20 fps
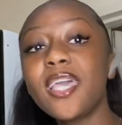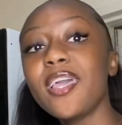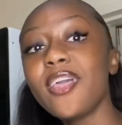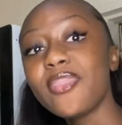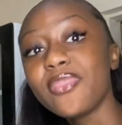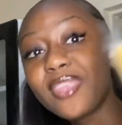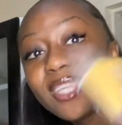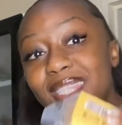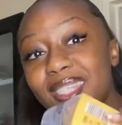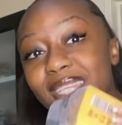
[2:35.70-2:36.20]

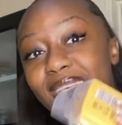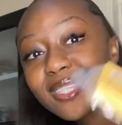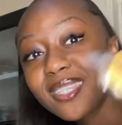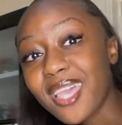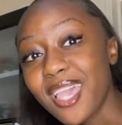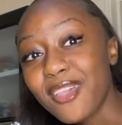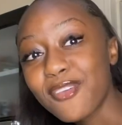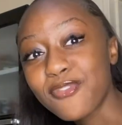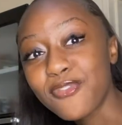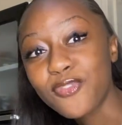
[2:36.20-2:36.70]
This is
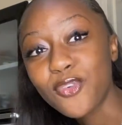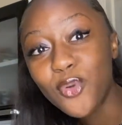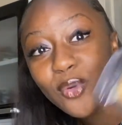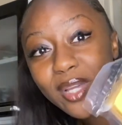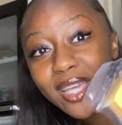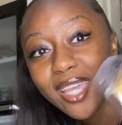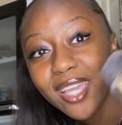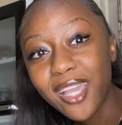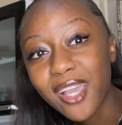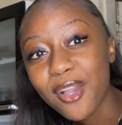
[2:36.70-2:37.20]
a
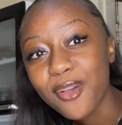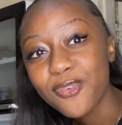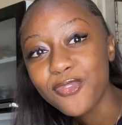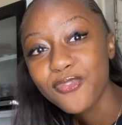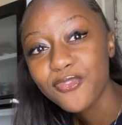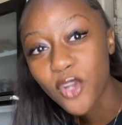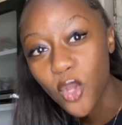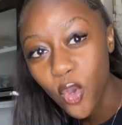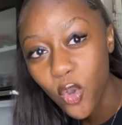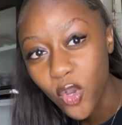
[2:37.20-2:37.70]

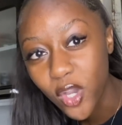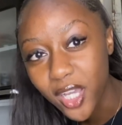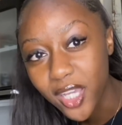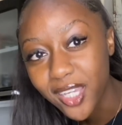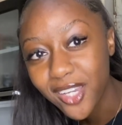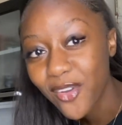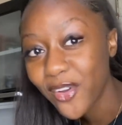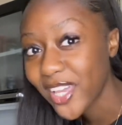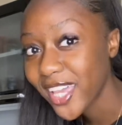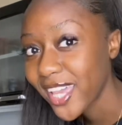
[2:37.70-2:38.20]
cooking
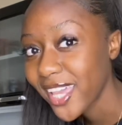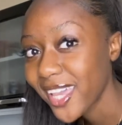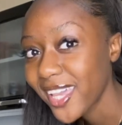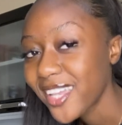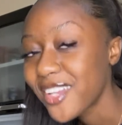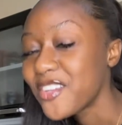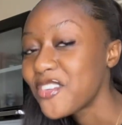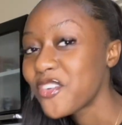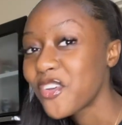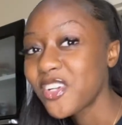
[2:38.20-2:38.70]
vlog,
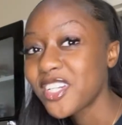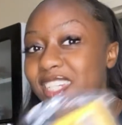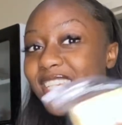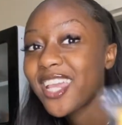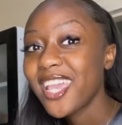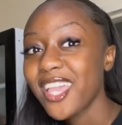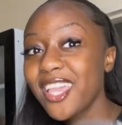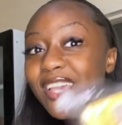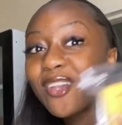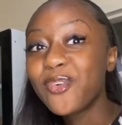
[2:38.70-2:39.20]
okay, not
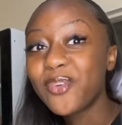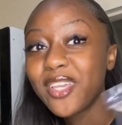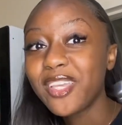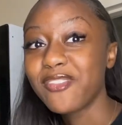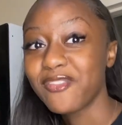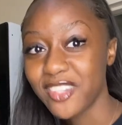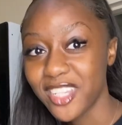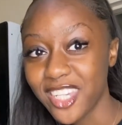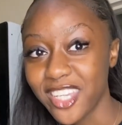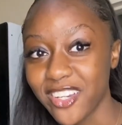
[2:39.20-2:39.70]
a
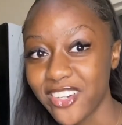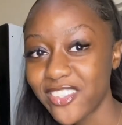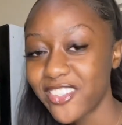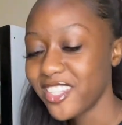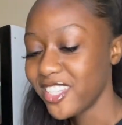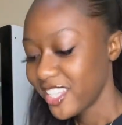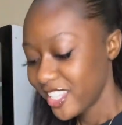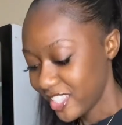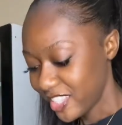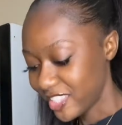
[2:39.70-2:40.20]
cooking video.
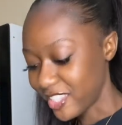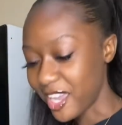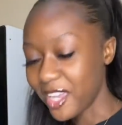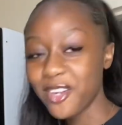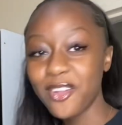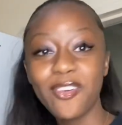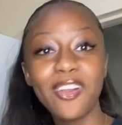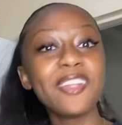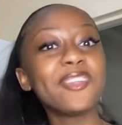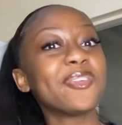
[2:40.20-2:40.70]
So I
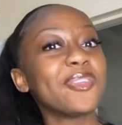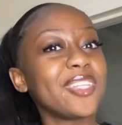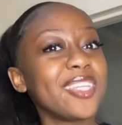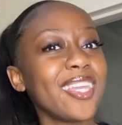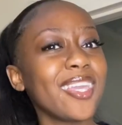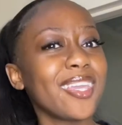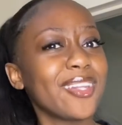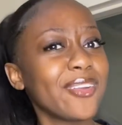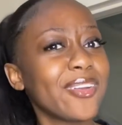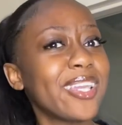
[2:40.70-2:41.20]
don't want to
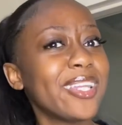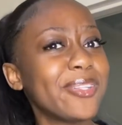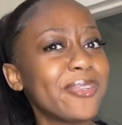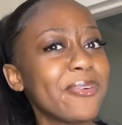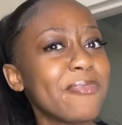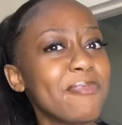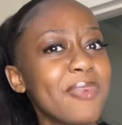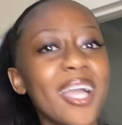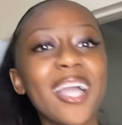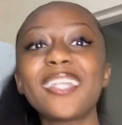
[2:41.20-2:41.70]
hear talking
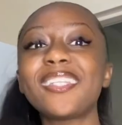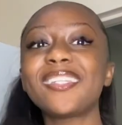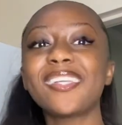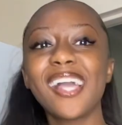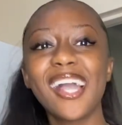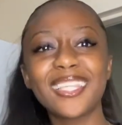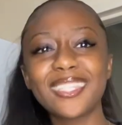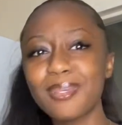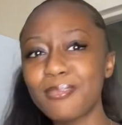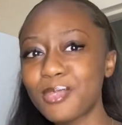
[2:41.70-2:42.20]
too much.
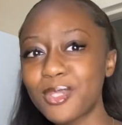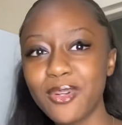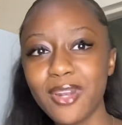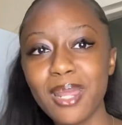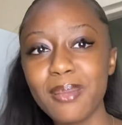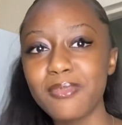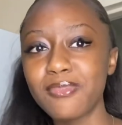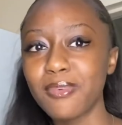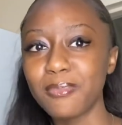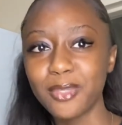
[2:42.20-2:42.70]
And
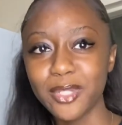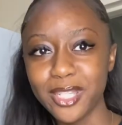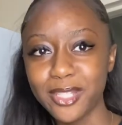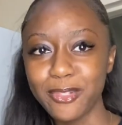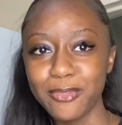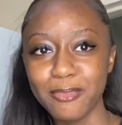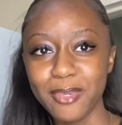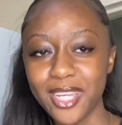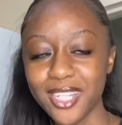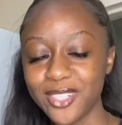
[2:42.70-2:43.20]
subscribe from talking
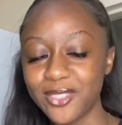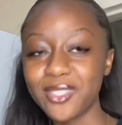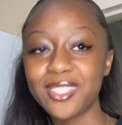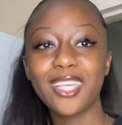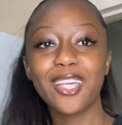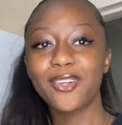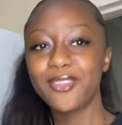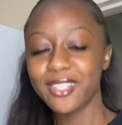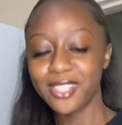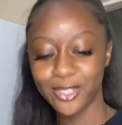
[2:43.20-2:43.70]
too much, because
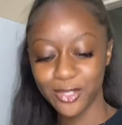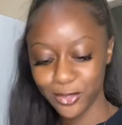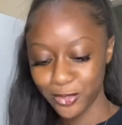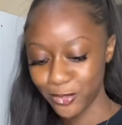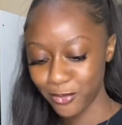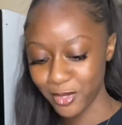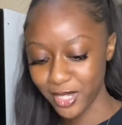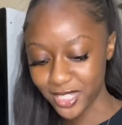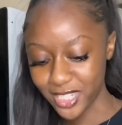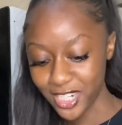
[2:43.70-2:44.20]
I always talk
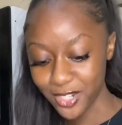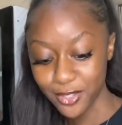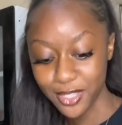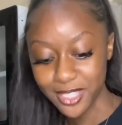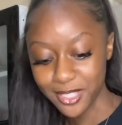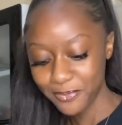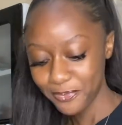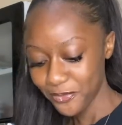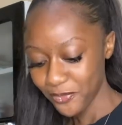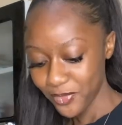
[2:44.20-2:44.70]
too much.
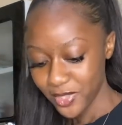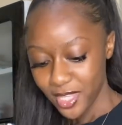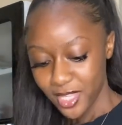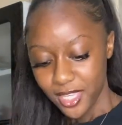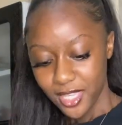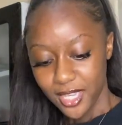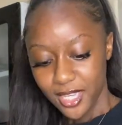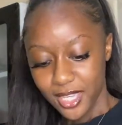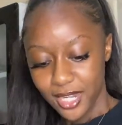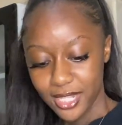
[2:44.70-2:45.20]
Anyways,
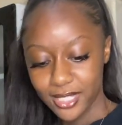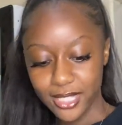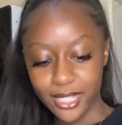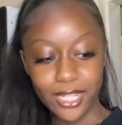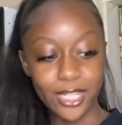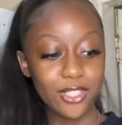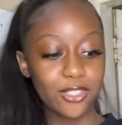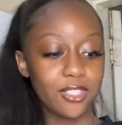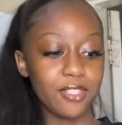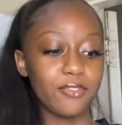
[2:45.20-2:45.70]
let's get
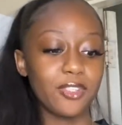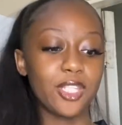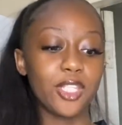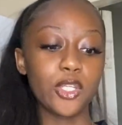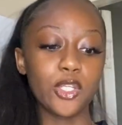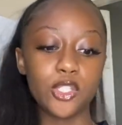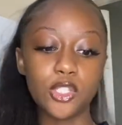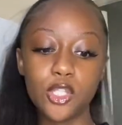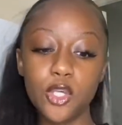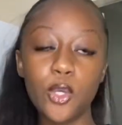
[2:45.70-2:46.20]
into the
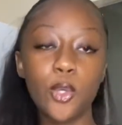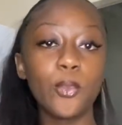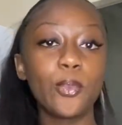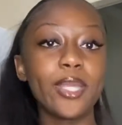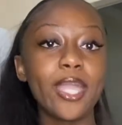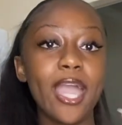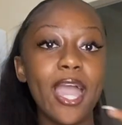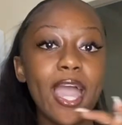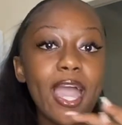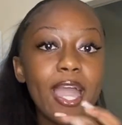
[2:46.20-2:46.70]
video. So
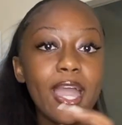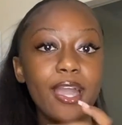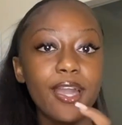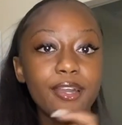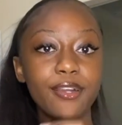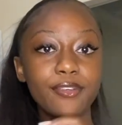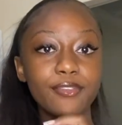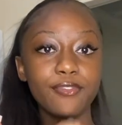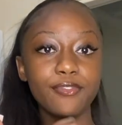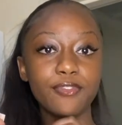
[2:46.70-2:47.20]
we
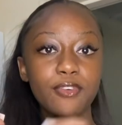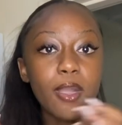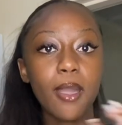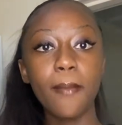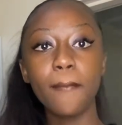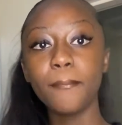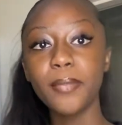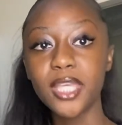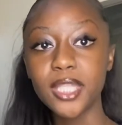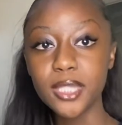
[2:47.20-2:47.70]
have
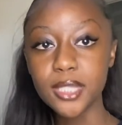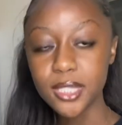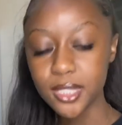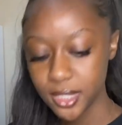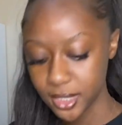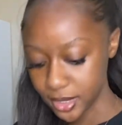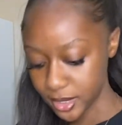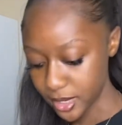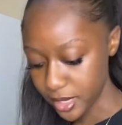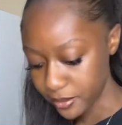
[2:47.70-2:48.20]

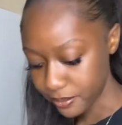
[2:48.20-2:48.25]
mince,